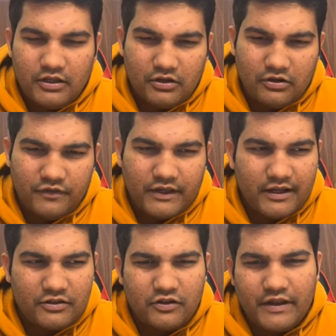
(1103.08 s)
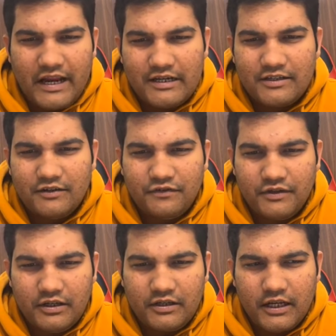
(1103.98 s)
you know fingers of hands and
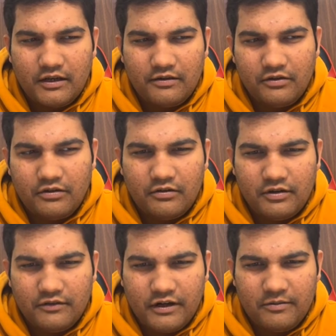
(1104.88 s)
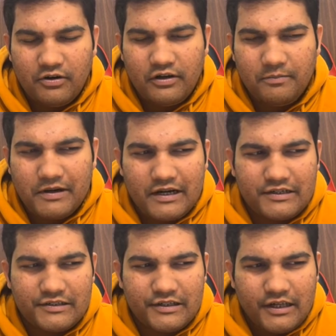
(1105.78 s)
feet and you know different body
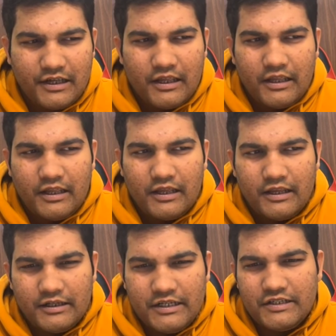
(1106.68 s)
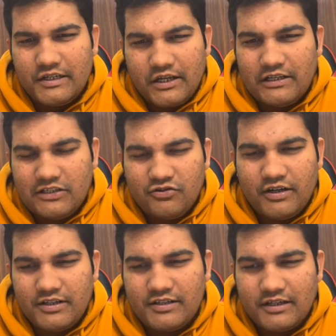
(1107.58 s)
parts uh, knees knuckles
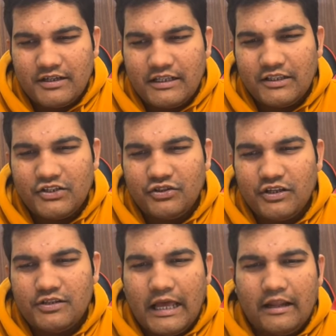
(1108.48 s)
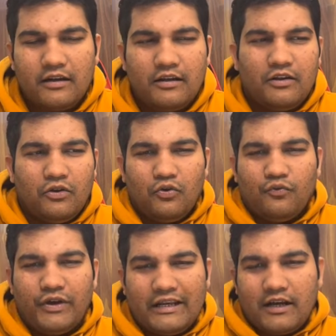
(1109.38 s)
joints etc these things are
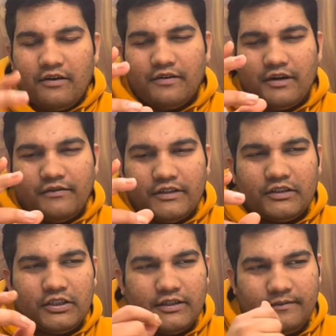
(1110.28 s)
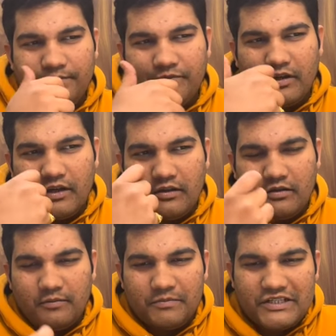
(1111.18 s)
well covered with
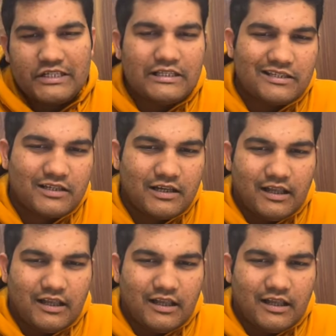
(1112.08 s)
uh, muscles